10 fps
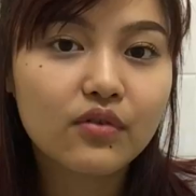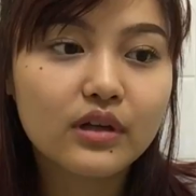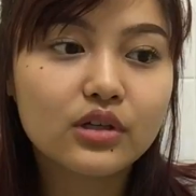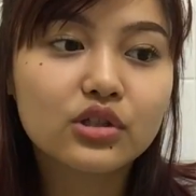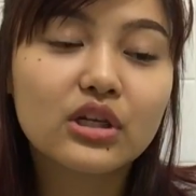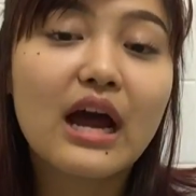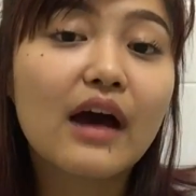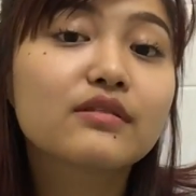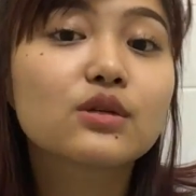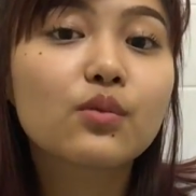you should
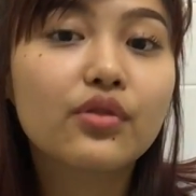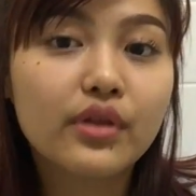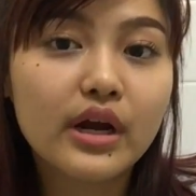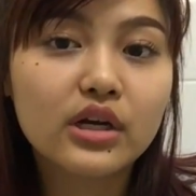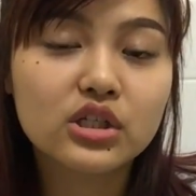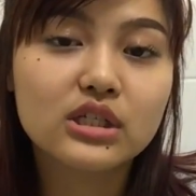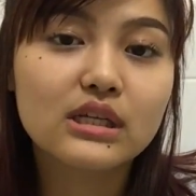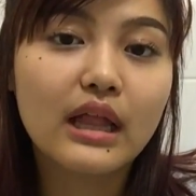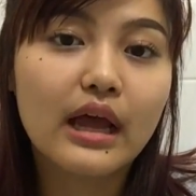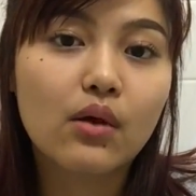have someone there just to
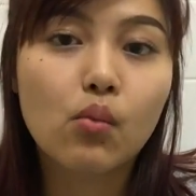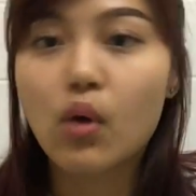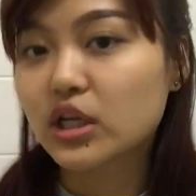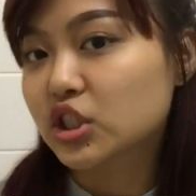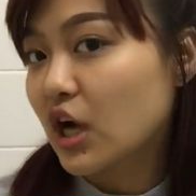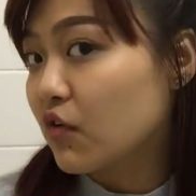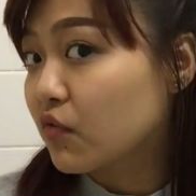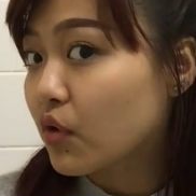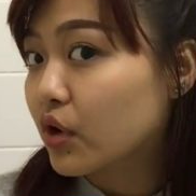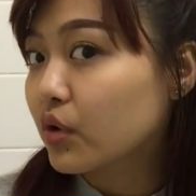like watch out
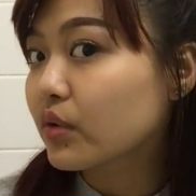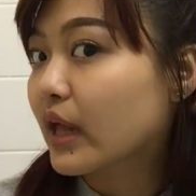for you,